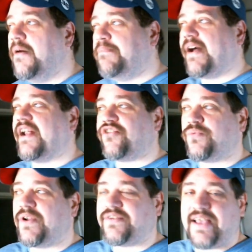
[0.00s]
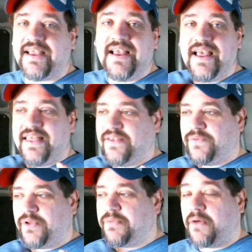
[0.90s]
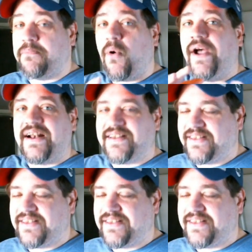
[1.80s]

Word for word: But I just want to say the, the, the point,